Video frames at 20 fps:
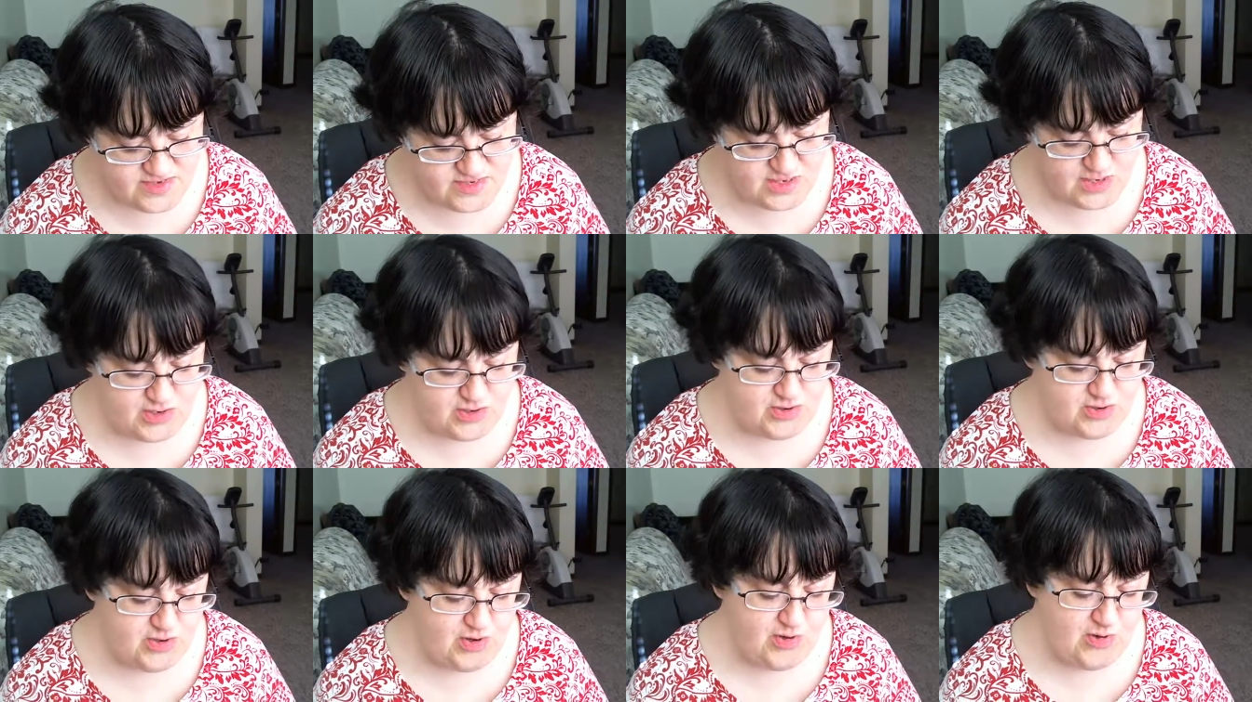
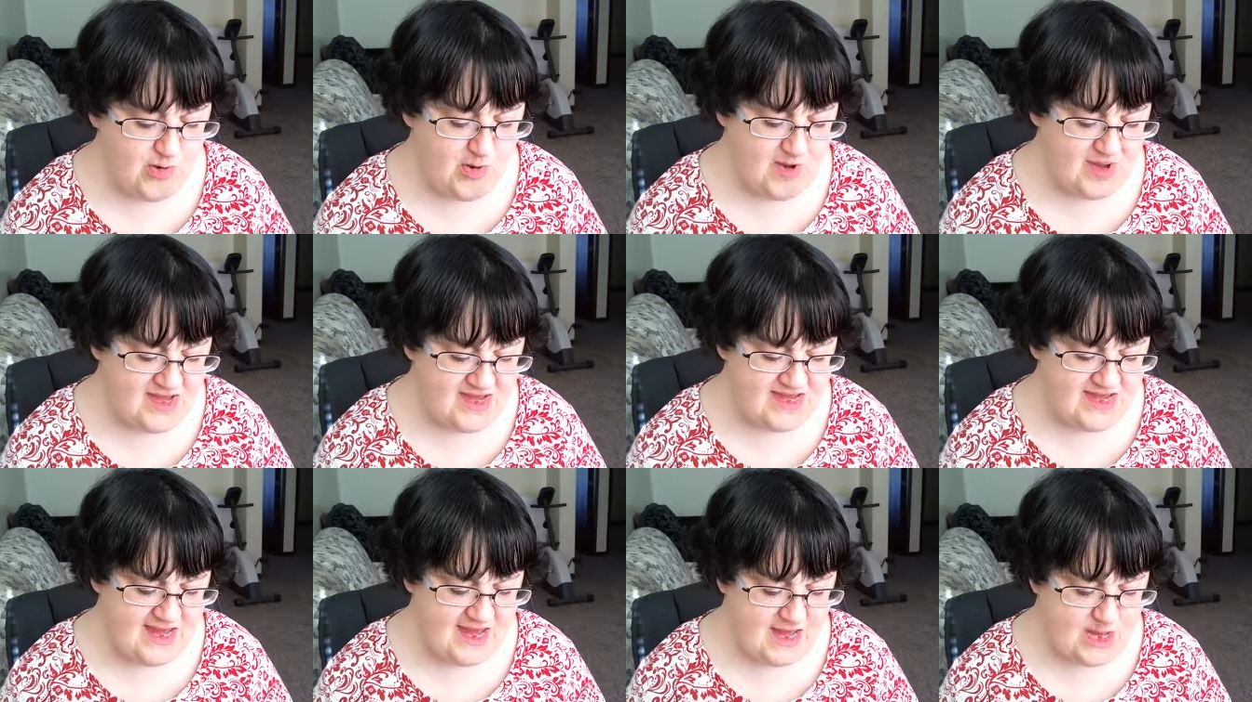Did you
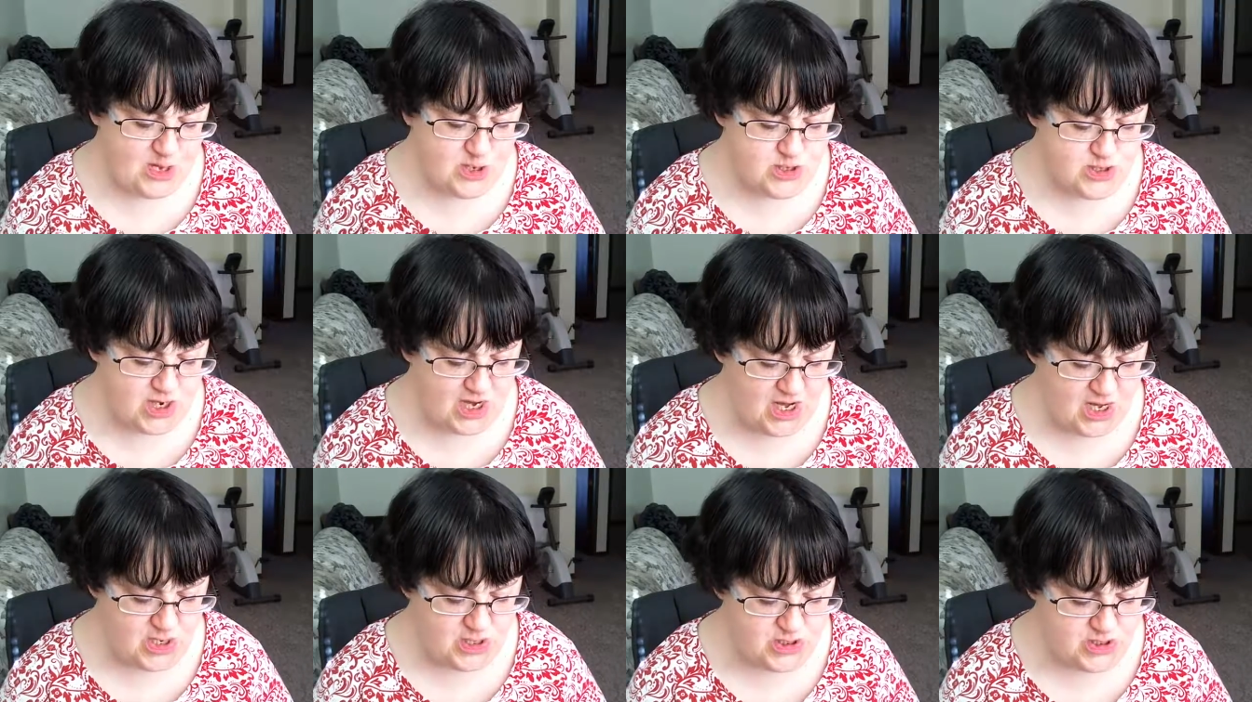notice any
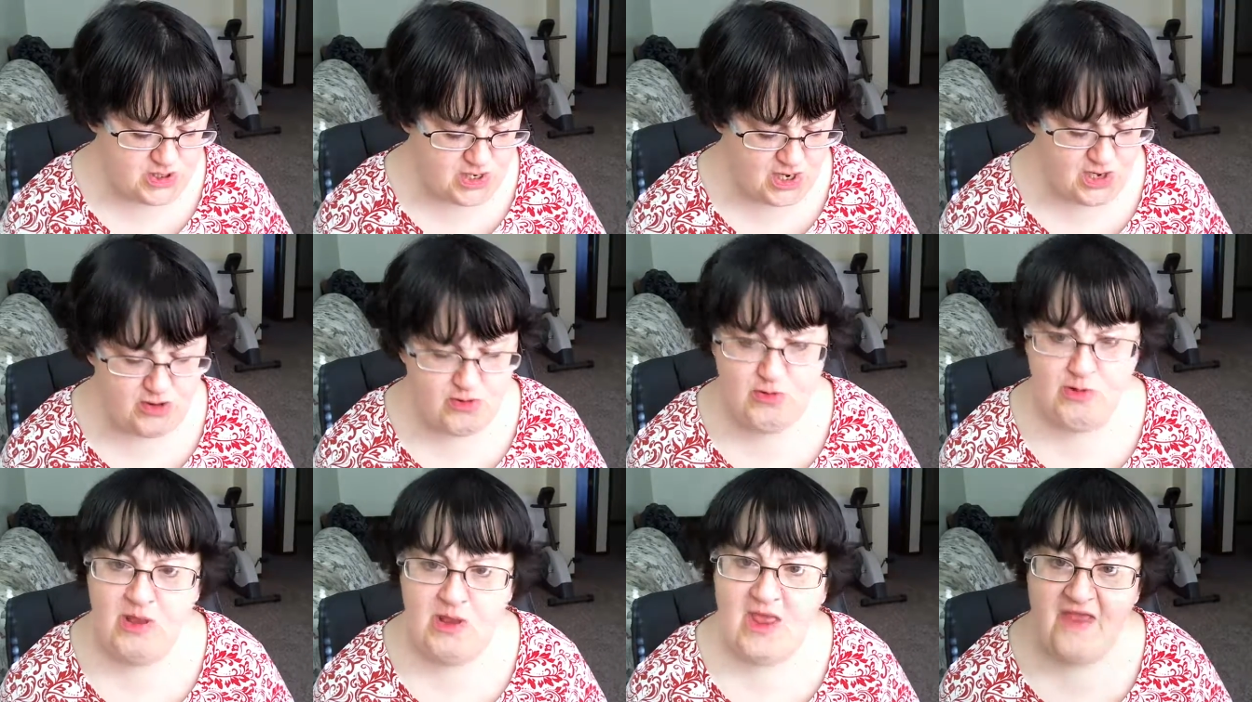change in
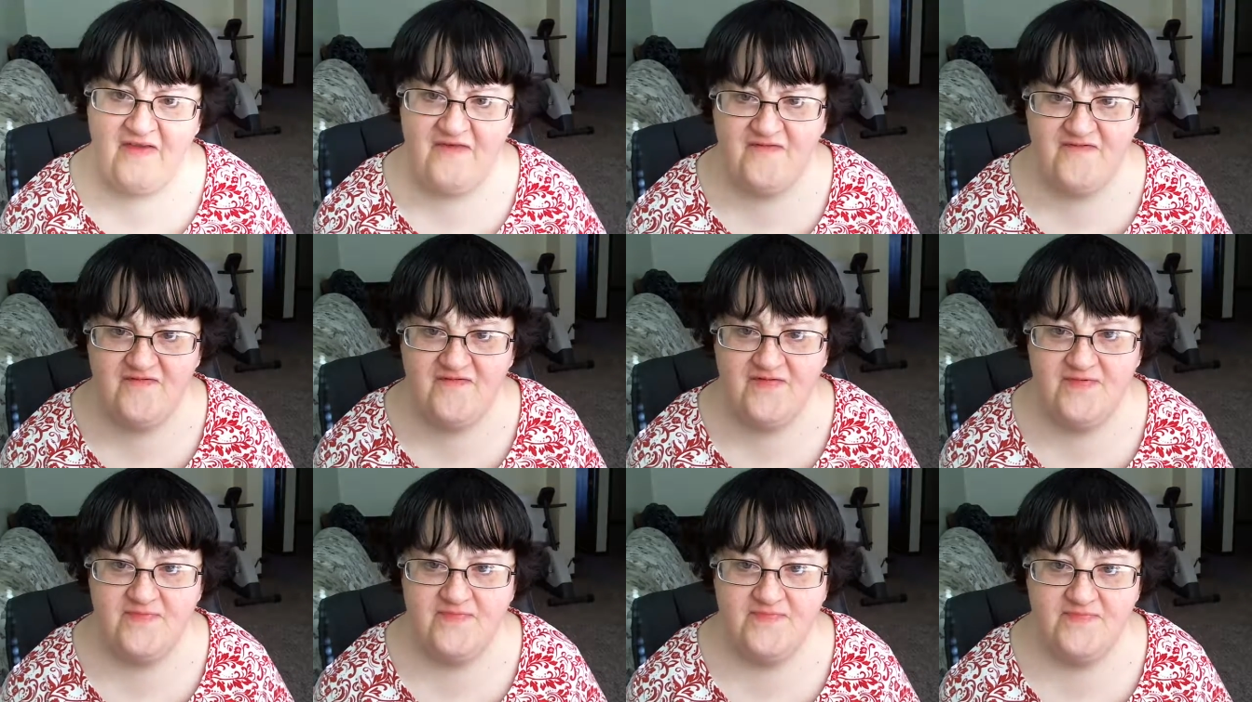your life
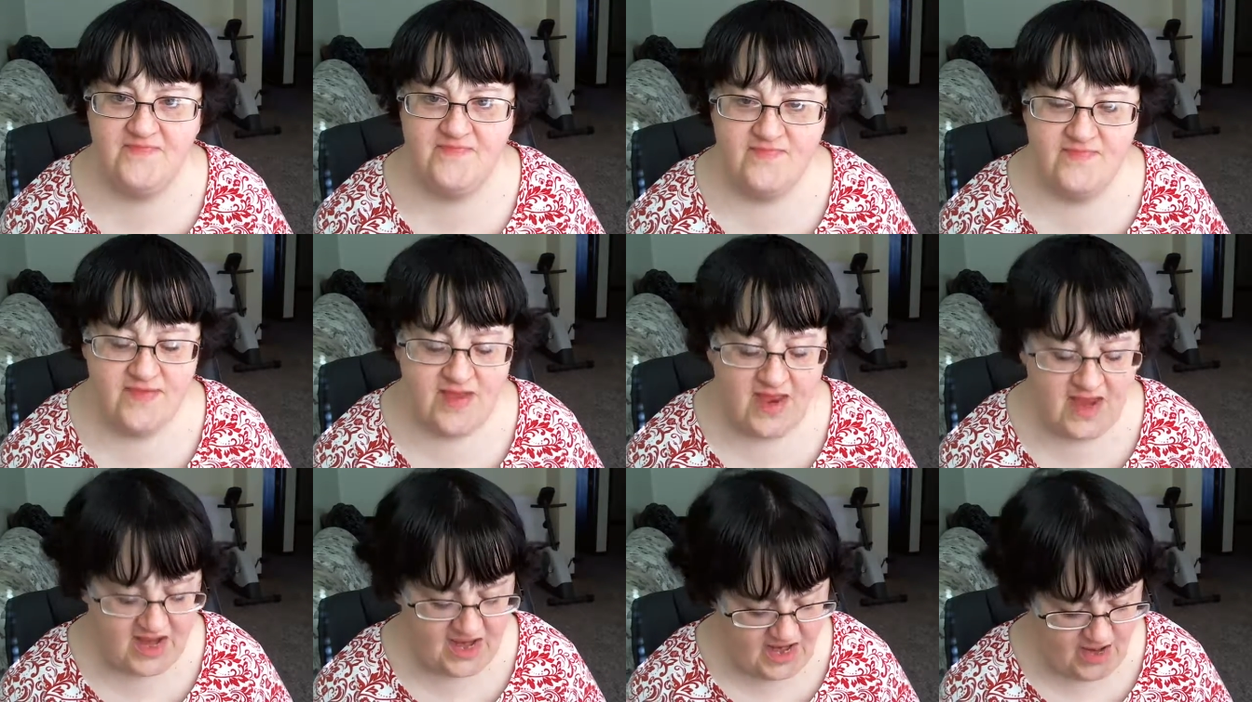
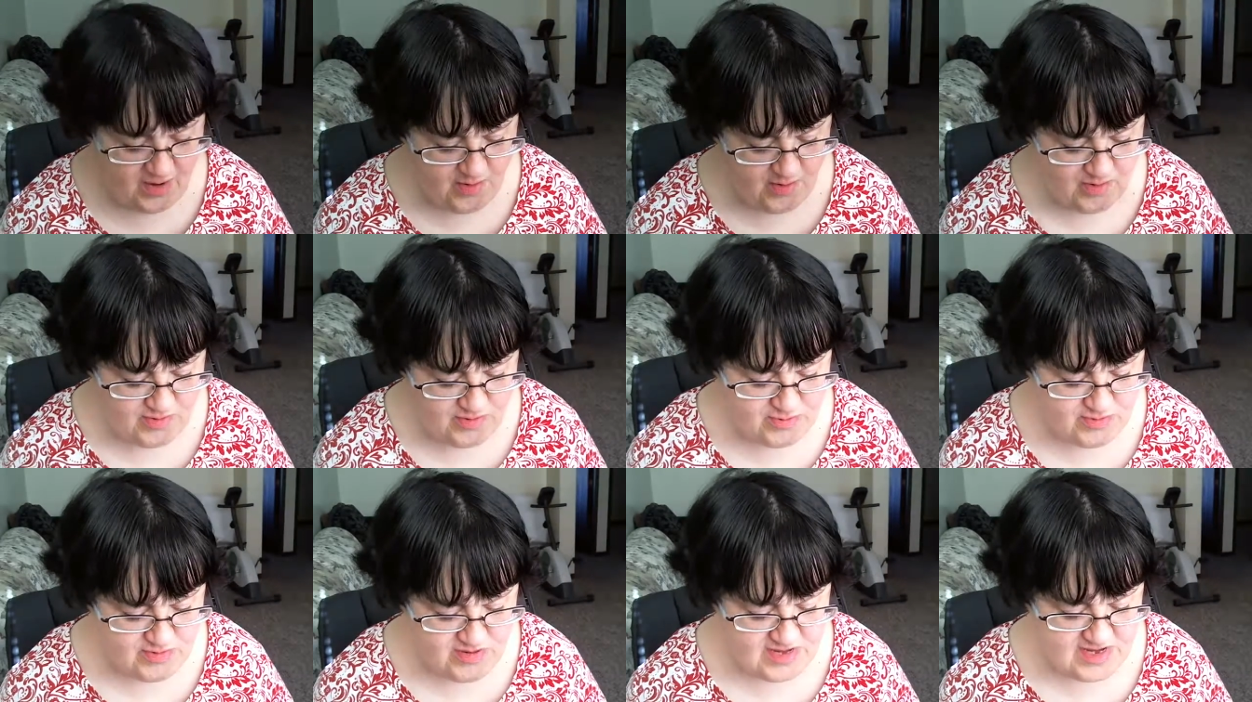and
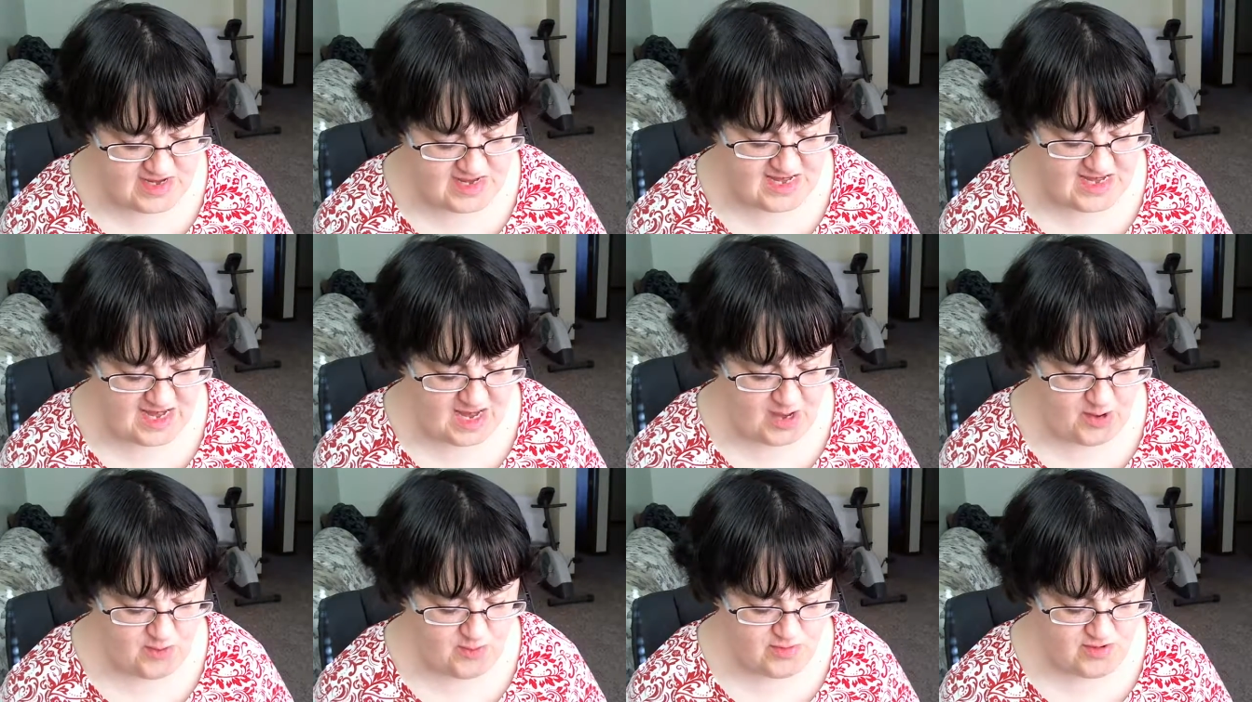character since the
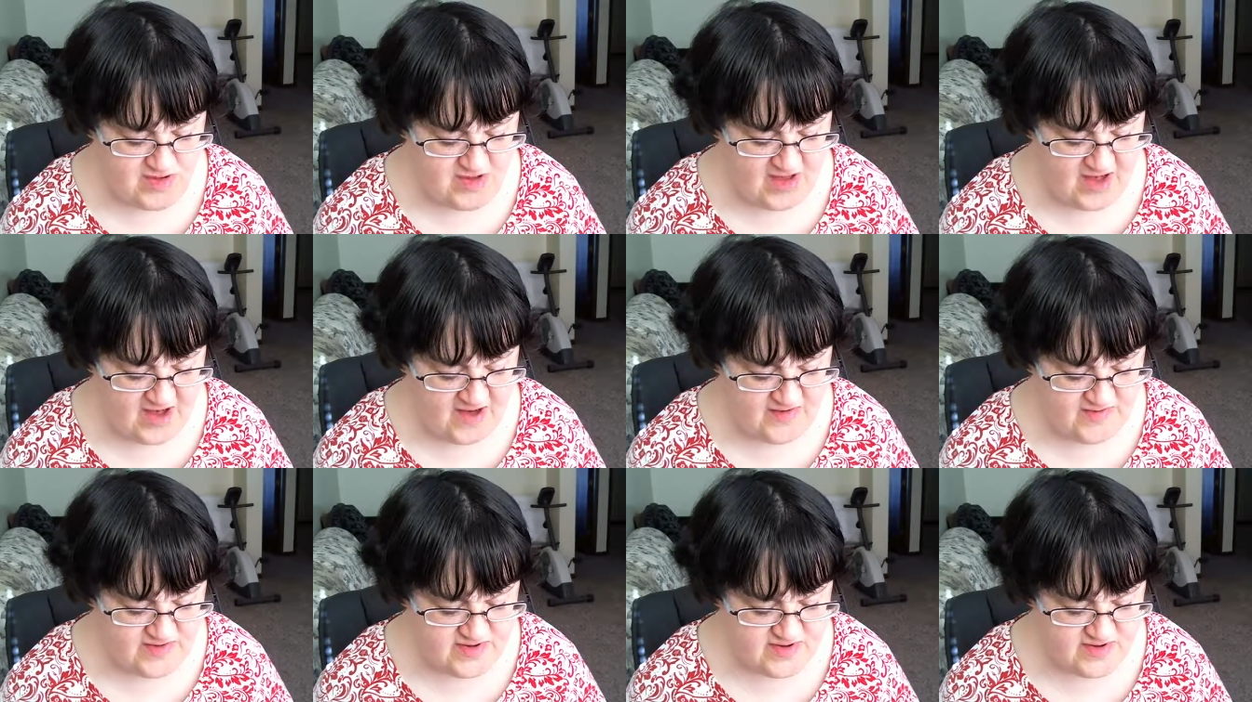day you were
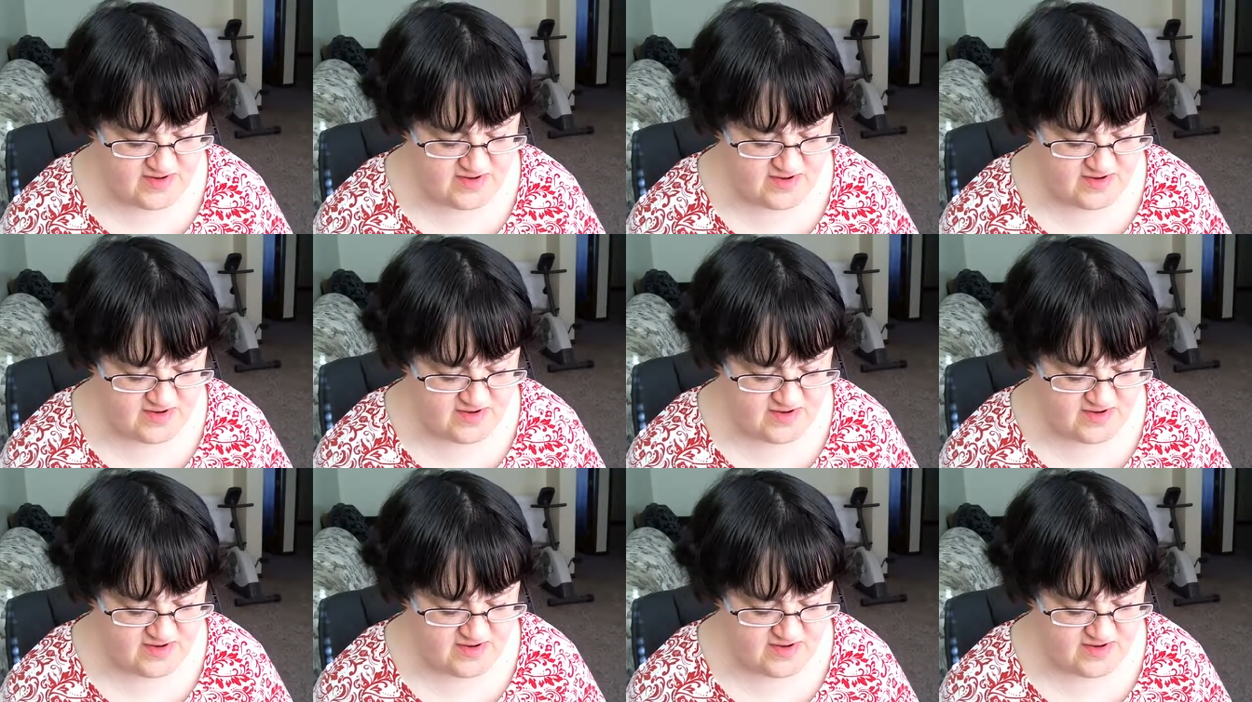saved?